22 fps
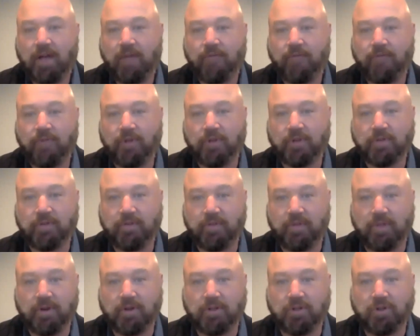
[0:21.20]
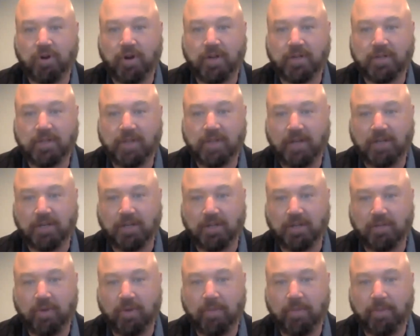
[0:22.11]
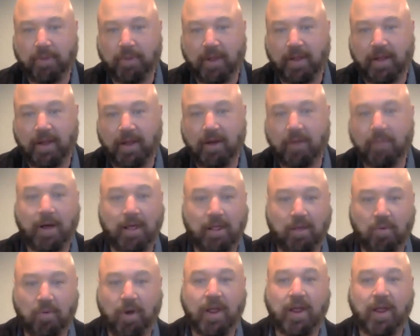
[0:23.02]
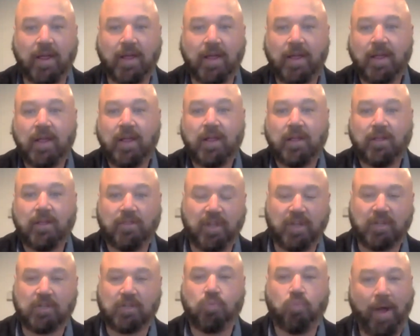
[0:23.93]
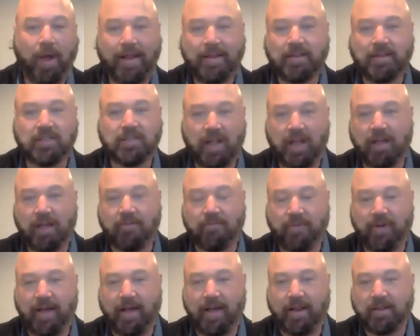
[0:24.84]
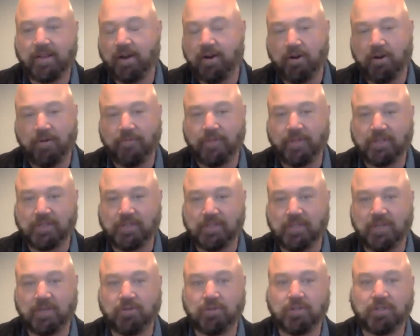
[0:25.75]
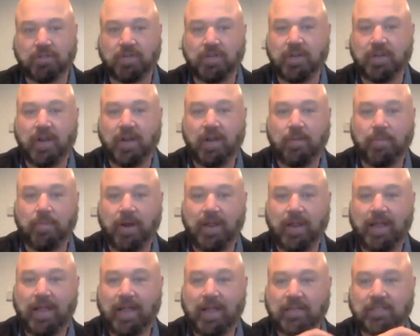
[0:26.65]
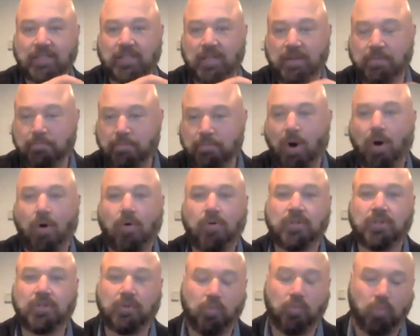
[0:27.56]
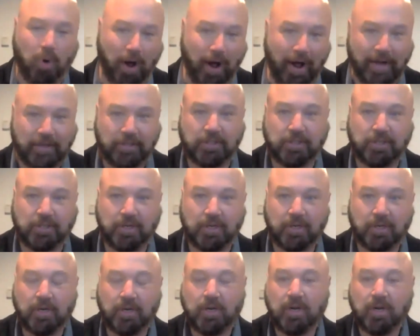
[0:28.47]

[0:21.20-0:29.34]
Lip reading: for those of you that are joining us, catching the replay later. By the way, this Wednesday event, I don't know if this is interesting to anybody, is the most watched